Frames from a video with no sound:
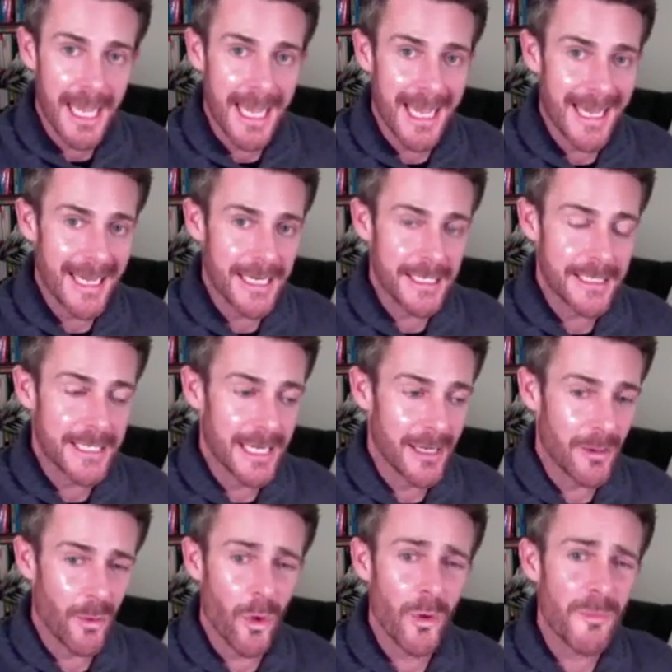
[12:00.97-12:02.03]
and
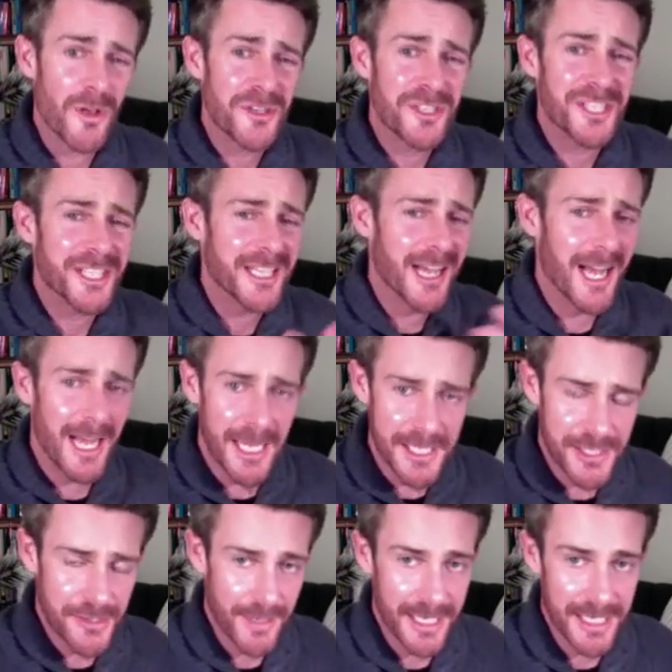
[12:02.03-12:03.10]
uh, almost
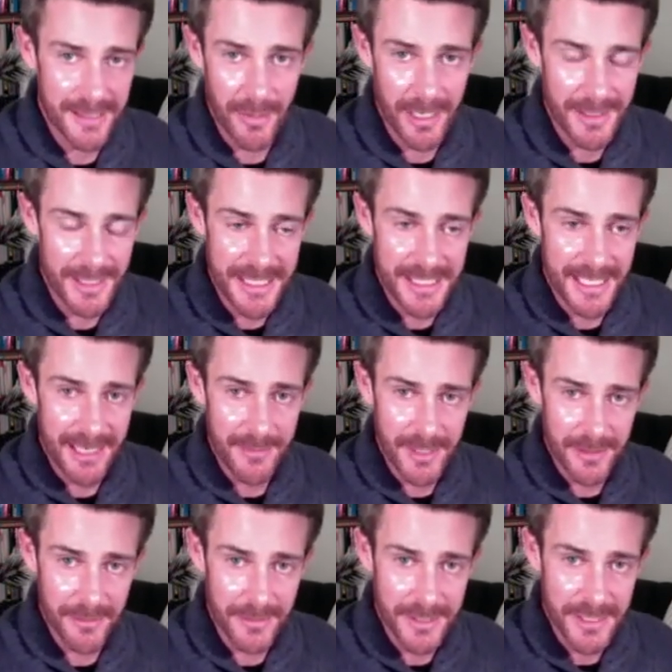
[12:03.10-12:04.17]
castrated by these
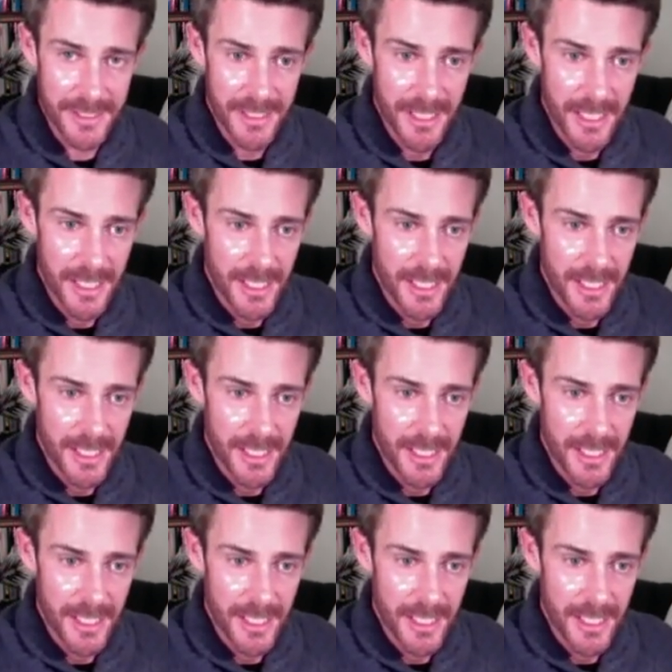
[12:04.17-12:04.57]
chemicals.